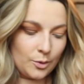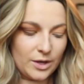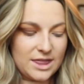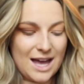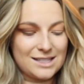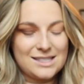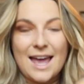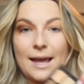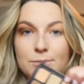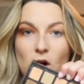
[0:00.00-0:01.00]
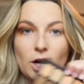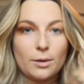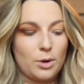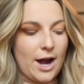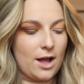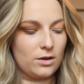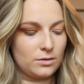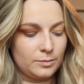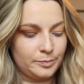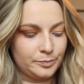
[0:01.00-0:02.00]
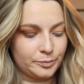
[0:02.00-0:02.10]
With that same darker brown,